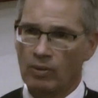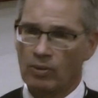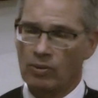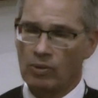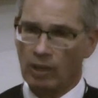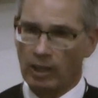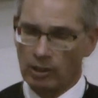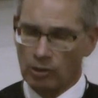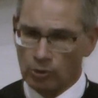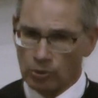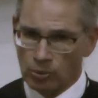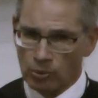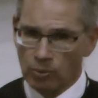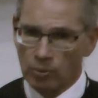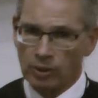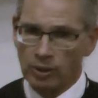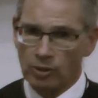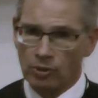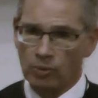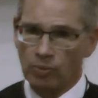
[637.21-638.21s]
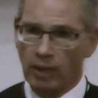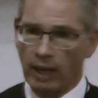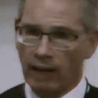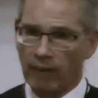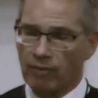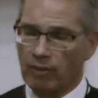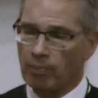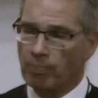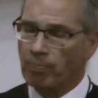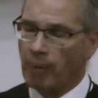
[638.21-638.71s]
so I truly do
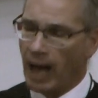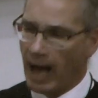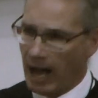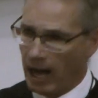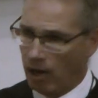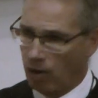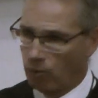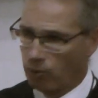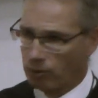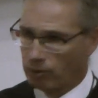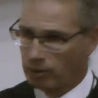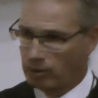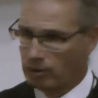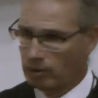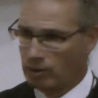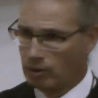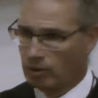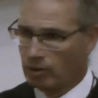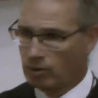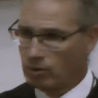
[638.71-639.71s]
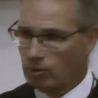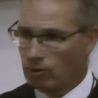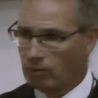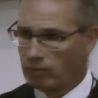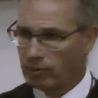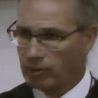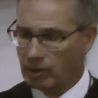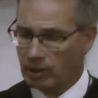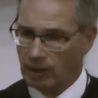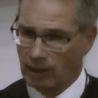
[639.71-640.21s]
have the power to
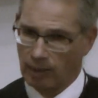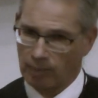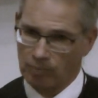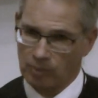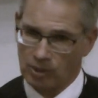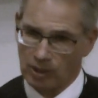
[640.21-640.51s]
overcome